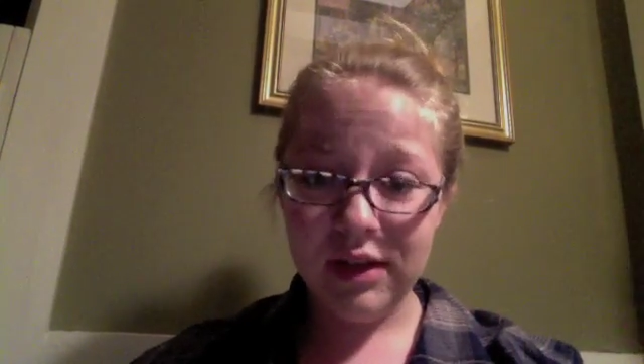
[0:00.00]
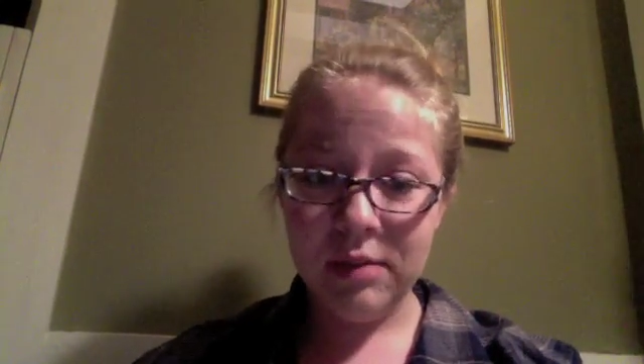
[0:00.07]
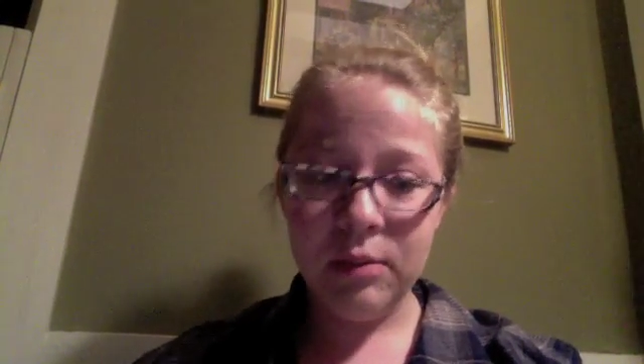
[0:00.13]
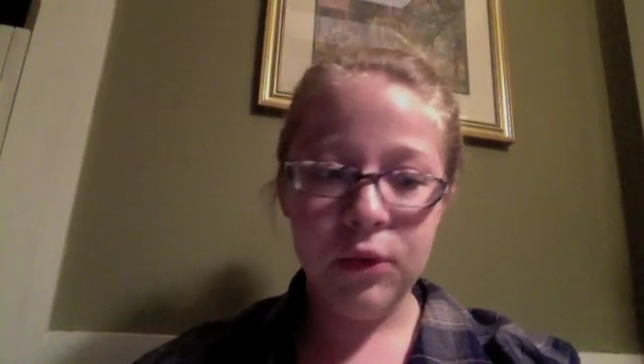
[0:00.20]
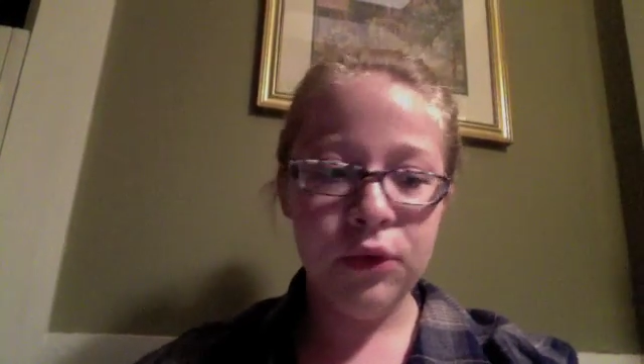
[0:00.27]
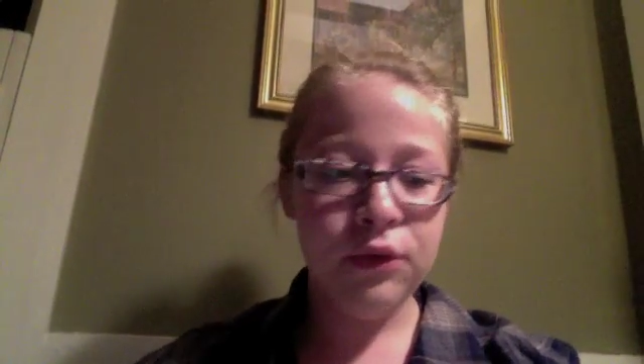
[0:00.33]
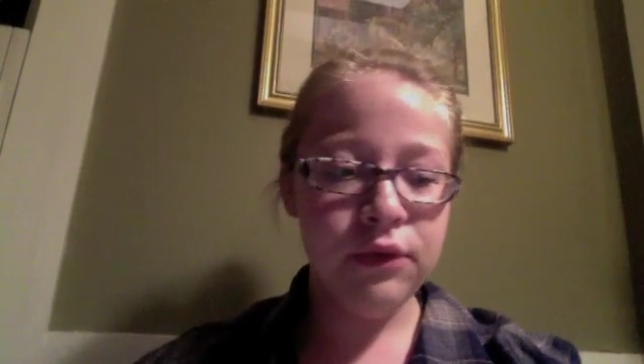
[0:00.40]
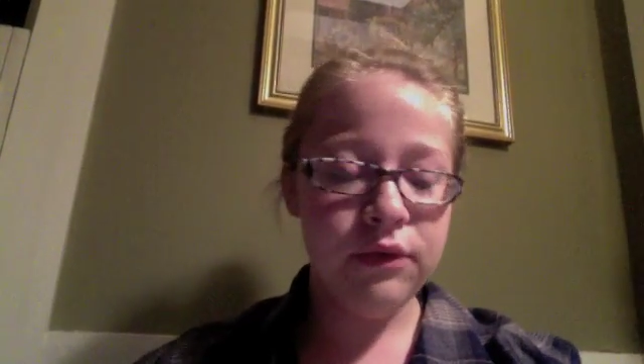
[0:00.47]

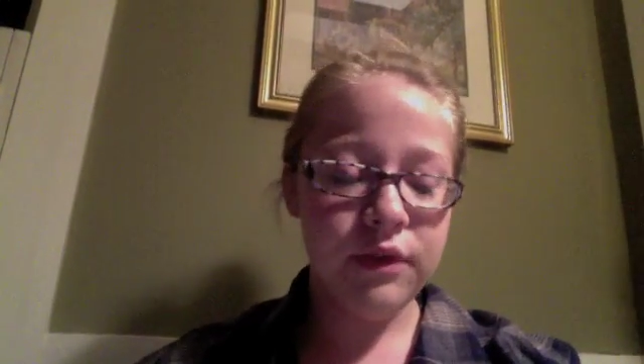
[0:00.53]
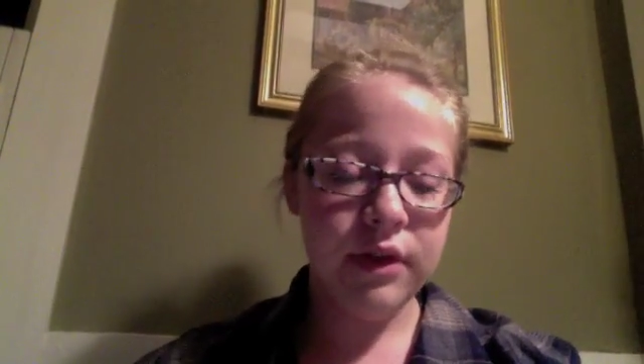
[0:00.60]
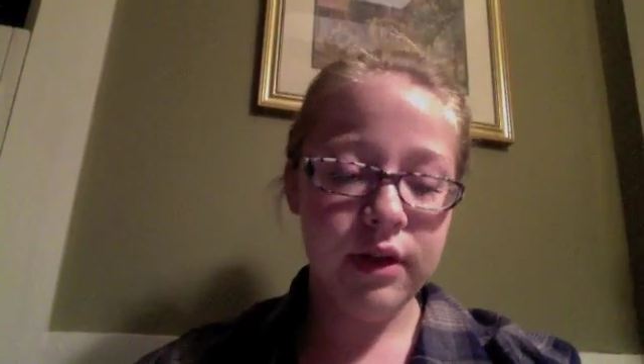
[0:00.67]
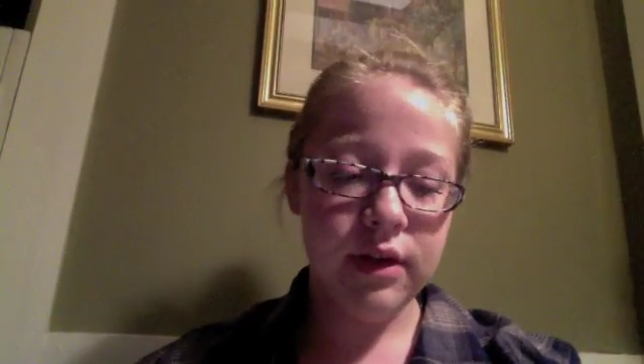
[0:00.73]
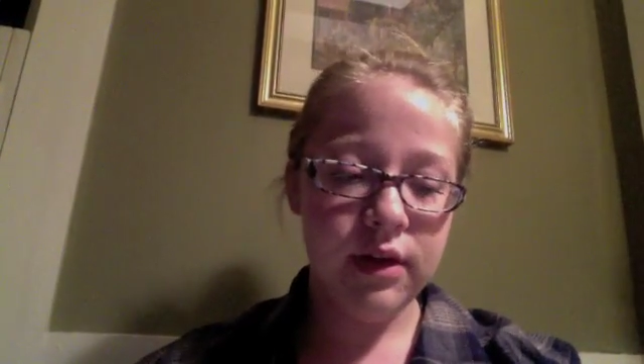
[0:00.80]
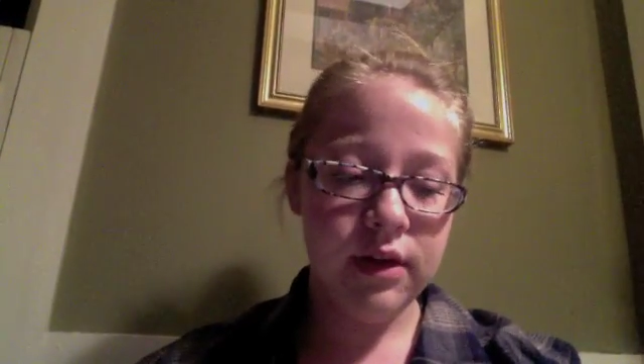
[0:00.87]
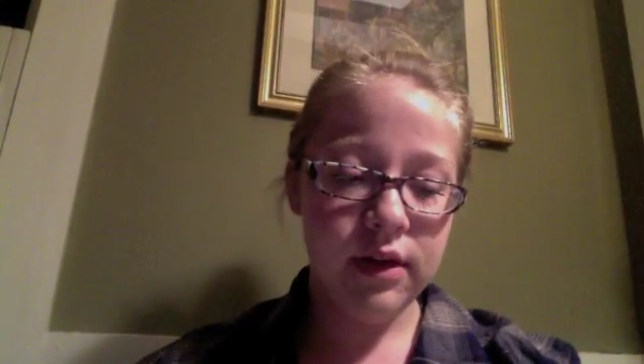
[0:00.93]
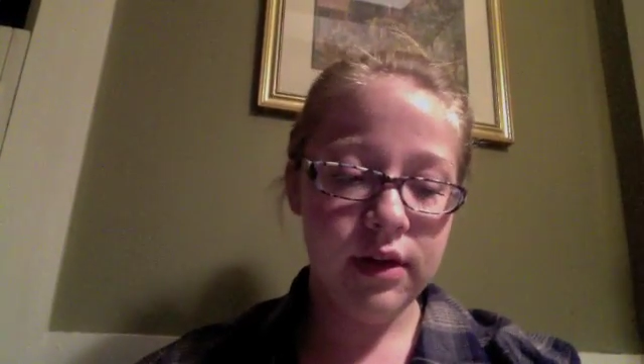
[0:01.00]
moved,
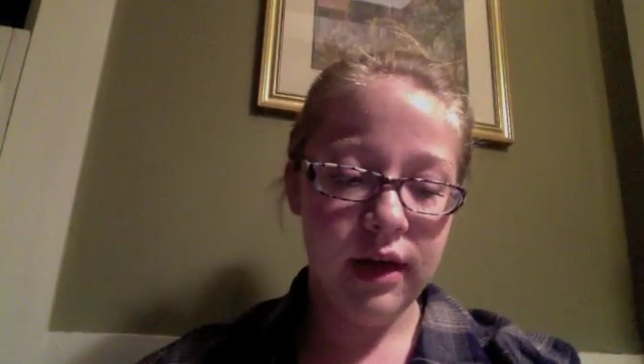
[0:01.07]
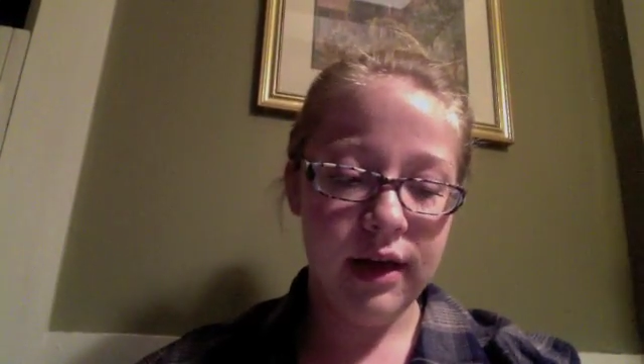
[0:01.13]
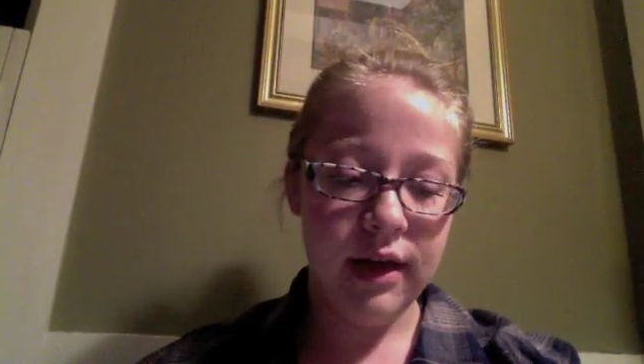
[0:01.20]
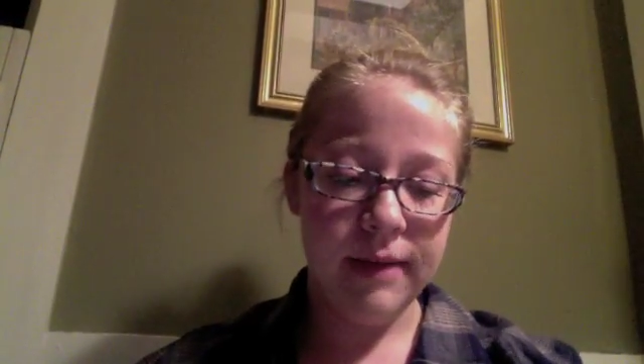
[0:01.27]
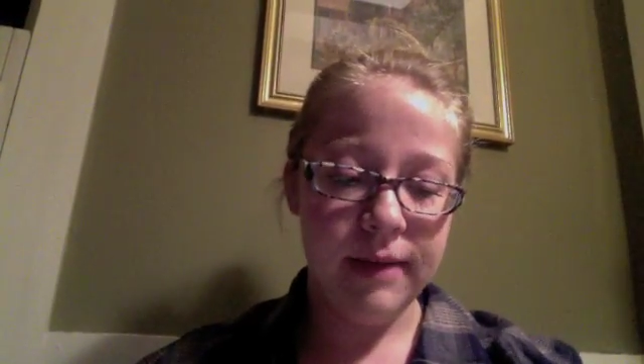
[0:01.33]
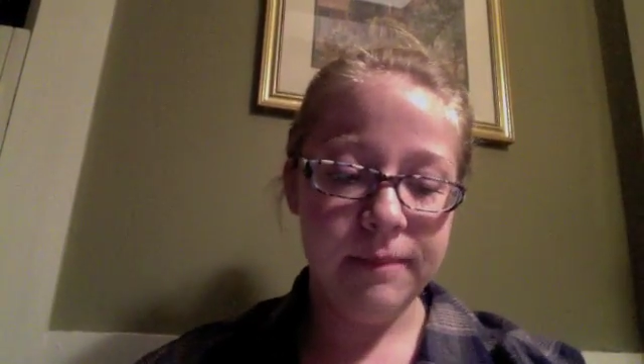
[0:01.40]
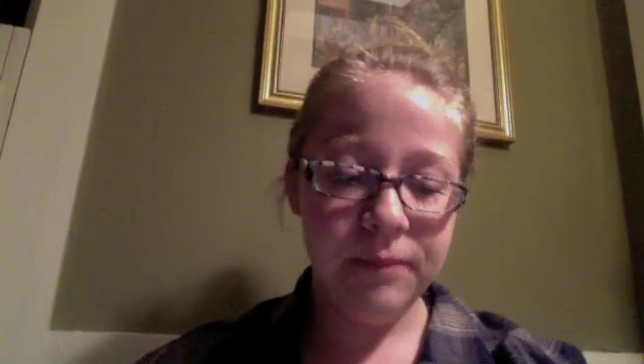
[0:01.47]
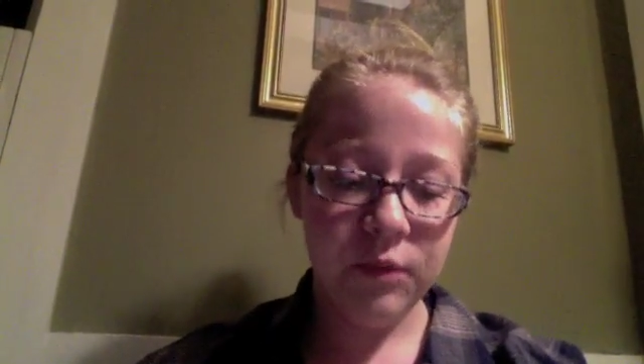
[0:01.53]

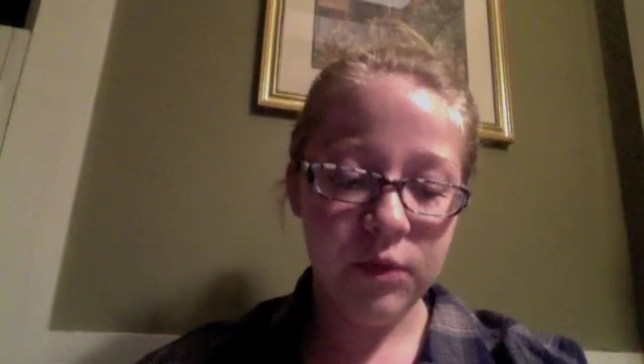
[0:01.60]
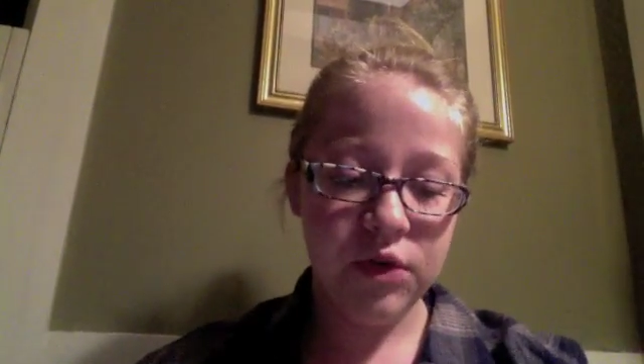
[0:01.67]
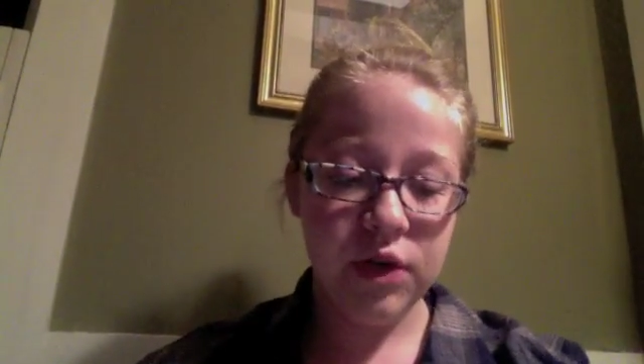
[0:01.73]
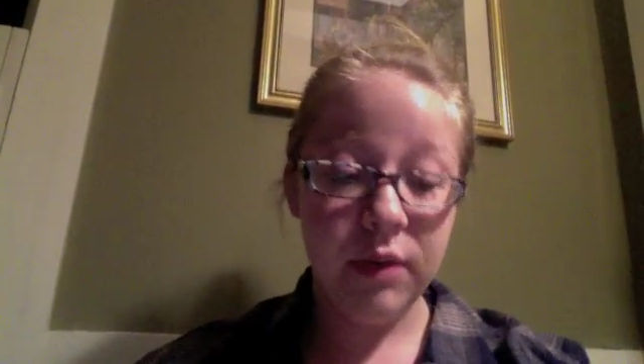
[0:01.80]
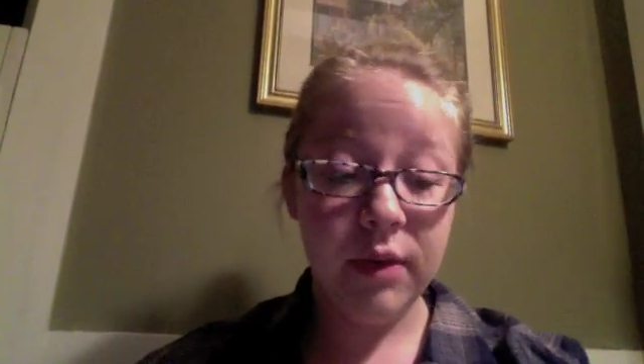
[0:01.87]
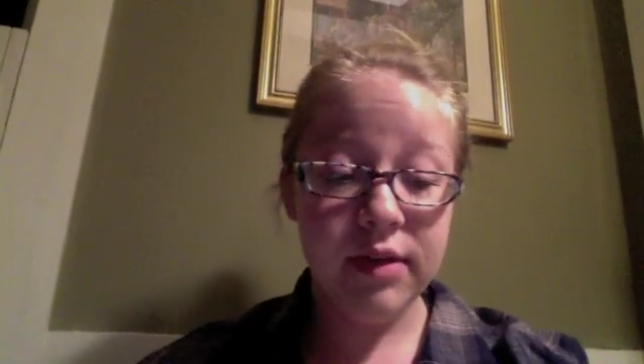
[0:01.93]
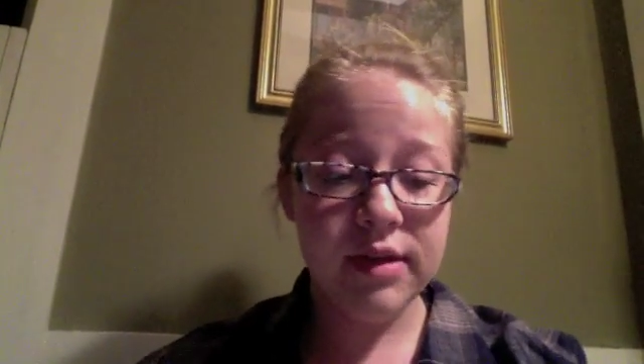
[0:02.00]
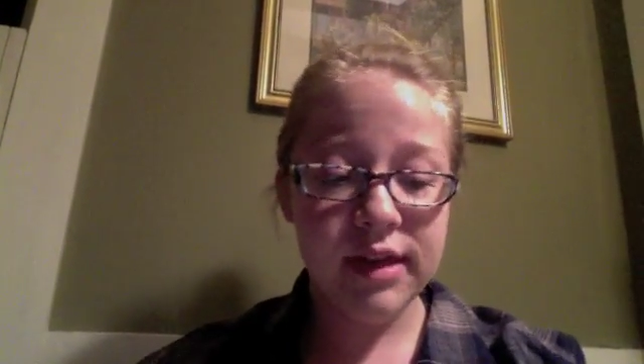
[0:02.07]
which I wasn't